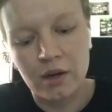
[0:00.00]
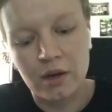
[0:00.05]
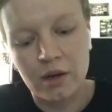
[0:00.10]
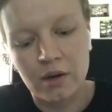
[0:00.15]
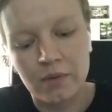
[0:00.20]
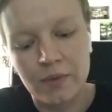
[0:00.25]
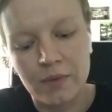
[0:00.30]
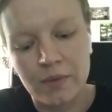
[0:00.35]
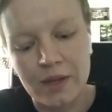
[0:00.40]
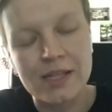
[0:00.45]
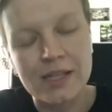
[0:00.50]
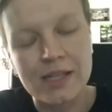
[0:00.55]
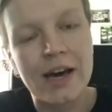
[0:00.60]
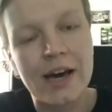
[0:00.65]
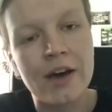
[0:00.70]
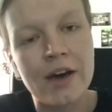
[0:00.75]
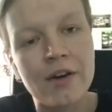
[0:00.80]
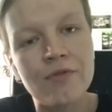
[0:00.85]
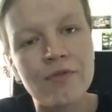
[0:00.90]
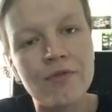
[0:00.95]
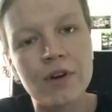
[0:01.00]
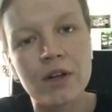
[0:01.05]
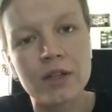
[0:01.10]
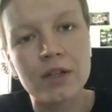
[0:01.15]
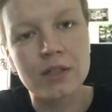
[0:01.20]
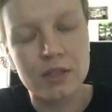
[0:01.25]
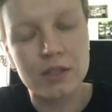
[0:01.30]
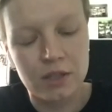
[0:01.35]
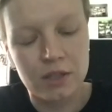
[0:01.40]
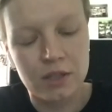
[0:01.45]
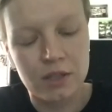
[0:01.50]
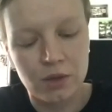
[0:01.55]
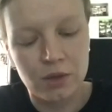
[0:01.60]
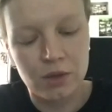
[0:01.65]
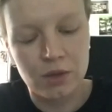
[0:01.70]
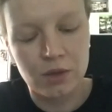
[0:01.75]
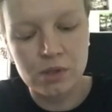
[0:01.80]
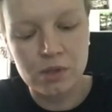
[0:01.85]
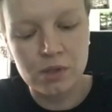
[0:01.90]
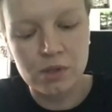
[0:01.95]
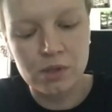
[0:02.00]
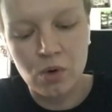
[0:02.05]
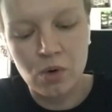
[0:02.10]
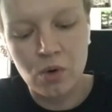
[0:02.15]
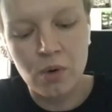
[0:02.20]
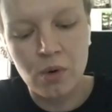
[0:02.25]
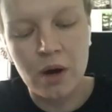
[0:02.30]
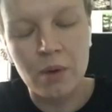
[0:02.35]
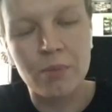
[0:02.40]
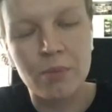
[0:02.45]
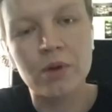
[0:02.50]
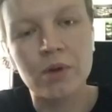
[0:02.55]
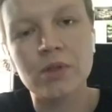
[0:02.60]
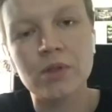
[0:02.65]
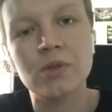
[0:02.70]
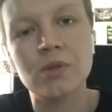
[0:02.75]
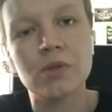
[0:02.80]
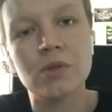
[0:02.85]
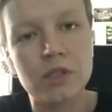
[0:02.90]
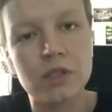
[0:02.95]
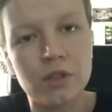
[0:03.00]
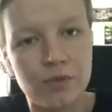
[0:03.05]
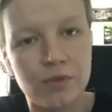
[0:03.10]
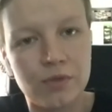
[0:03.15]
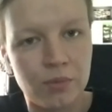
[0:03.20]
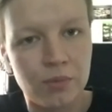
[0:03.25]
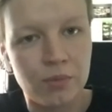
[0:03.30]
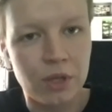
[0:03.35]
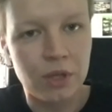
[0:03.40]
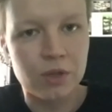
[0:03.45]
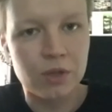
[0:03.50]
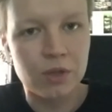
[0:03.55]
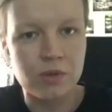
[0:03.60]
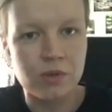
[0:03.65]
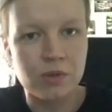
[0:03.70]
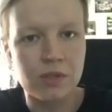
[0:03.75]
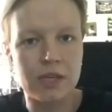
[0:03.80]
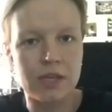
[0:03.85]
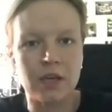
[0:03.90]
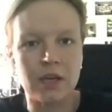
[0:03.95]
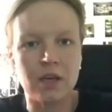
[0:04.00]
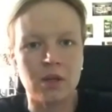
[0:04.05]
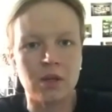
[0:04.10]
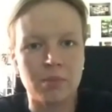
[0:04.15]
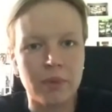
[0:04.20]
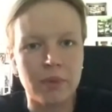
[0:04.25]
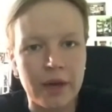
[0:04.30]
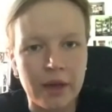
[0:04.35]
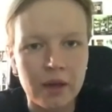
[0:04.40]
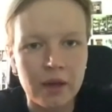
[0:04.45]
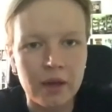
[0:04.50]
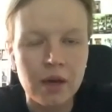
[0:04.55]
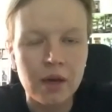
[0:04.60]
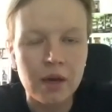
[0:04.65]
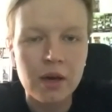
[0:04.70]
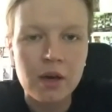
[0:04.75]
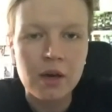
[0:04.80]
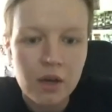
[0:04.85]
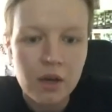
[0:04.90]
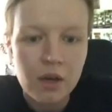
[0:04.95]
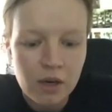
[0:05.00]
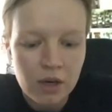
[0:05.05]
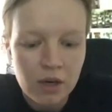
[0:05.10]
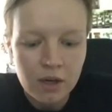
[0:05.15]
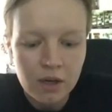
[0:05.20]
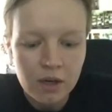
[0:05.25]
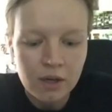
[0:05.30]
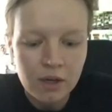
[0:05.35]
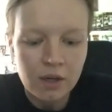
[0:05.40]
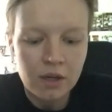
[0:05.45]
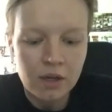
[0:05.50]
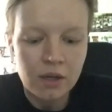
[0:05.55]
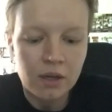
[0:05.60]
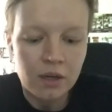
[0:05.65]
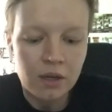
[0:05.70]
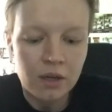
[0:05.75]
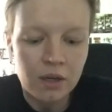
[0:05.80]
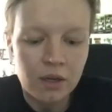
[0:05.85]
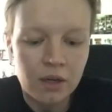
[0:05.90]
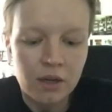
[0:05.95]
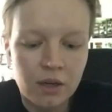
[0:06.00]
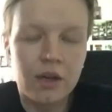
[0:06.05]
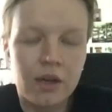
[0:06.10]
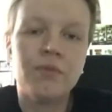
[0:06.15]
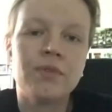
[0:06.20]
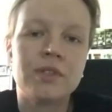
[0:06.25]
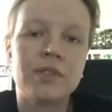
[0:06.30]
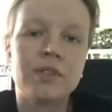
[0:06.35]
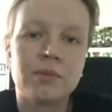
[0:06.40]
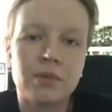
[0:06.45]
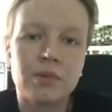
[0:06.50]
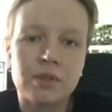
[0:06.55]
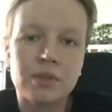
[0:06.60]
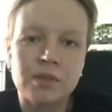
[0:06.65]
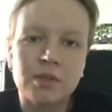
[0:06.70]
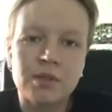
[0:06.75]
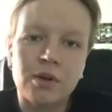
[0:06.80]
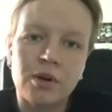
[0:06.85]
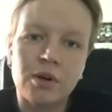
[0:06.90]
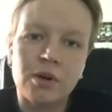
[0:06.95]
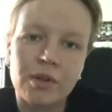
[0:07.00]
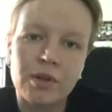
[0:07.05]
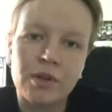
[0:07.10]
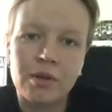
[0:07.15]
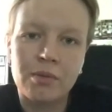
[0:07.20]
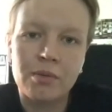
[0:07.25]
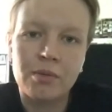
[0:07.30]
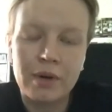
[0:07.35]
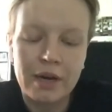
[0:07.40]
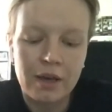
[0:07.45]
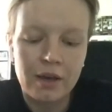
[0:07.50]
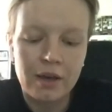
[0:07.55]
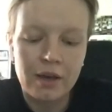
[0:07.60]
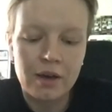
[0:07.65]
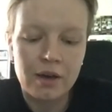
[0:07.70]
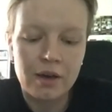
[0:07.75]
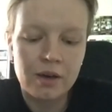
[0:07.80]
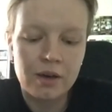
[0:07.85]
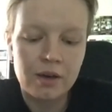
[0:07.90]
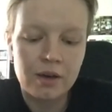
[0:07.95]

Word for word: And uh, as I felt there was no opportunity for me to stay in my comfortable zone in my